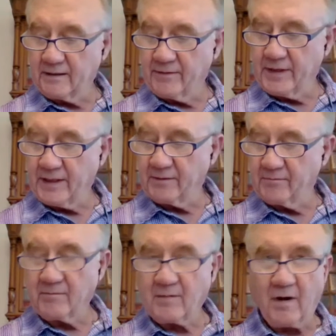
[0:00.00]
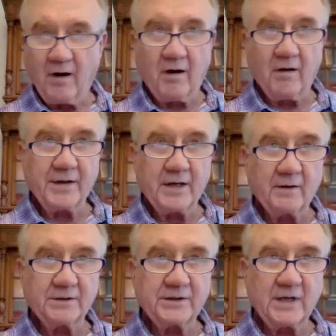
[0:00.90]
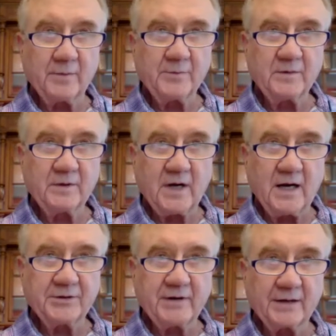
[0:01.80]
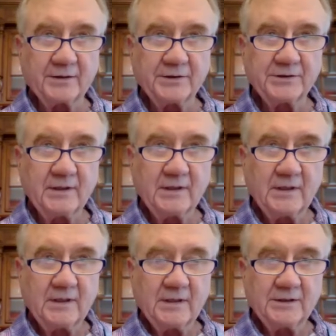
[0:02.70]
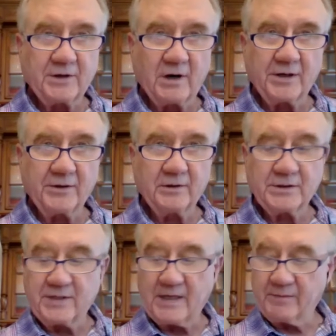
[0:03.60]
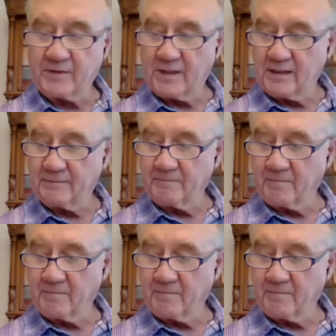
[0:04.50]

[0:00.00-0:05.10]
then all the other subcontractors started doing the same thing.